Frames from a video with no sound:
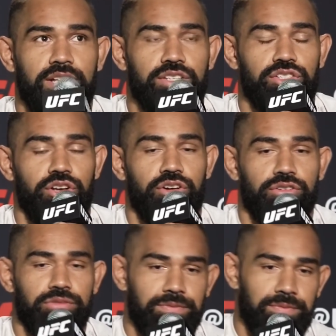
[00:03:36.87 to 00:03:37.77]

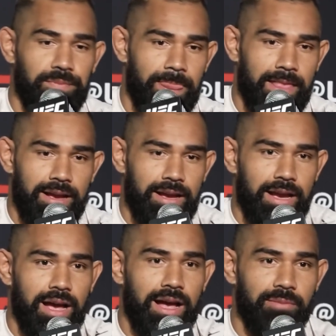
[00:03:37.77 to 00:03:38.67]
So
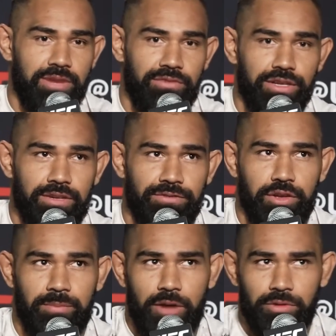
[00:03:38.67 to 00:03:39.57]
I'm definitely going to
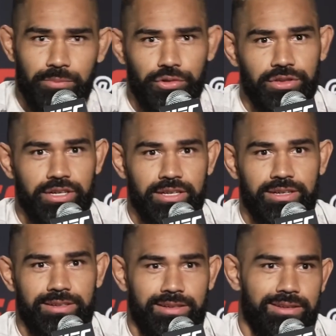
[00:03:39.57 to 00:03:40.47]
feel him out. We're both going
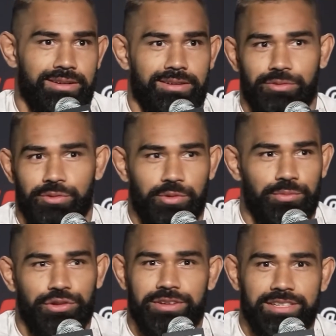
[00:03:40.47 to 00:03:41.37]

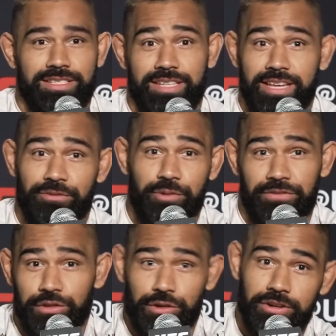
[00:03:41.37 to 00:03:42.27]
to see if
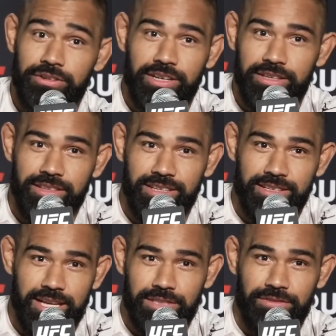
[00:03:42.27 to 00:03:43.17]
we've learned anything in the
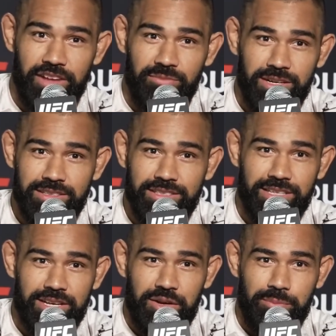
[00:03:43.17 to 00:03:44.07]
last 5 months.
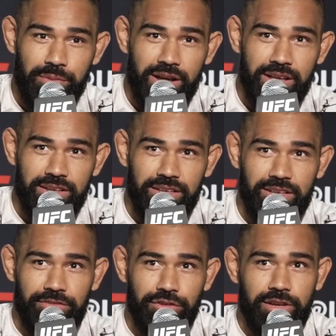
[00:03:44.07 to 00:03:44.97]
But
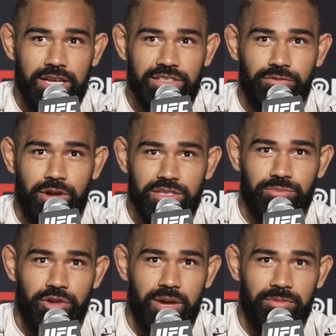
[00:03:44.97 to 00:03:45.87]
if you guys have watched
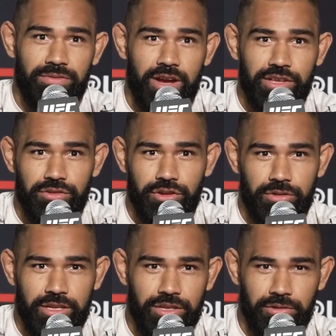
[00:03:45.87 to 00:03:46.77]
Mohammed fight, you
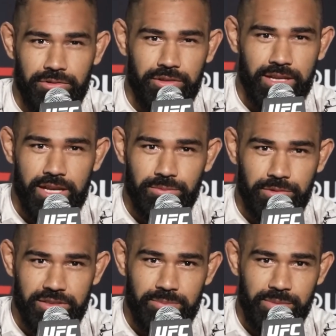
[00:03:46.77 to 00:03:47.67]
know that he only really has
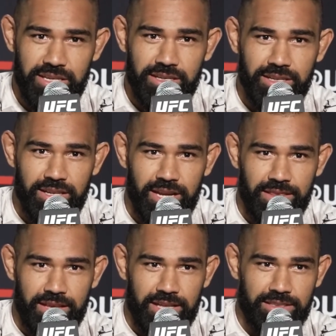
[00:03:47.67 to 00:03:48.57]
one speed,
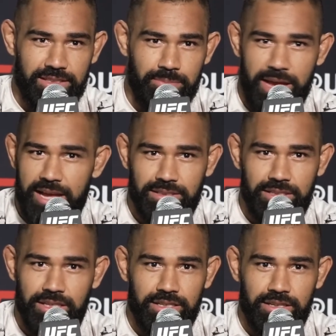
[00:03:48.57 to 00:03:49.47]
and that's
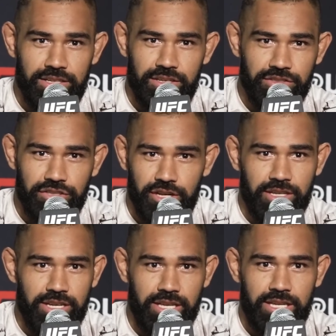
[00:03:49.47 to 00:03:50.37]
spazzing and
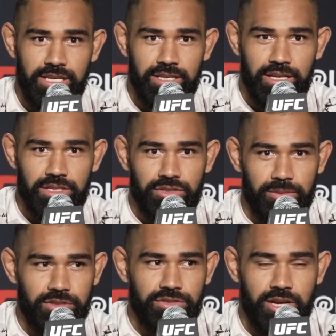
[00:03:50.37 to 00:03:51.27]
chucking heat. So I'm
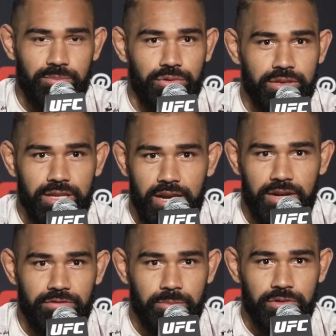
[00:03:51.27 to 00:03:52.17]
going to try and pull that out
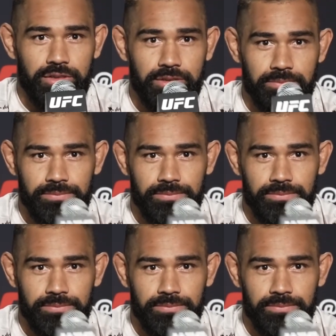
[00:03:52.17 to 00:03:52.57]
of him early.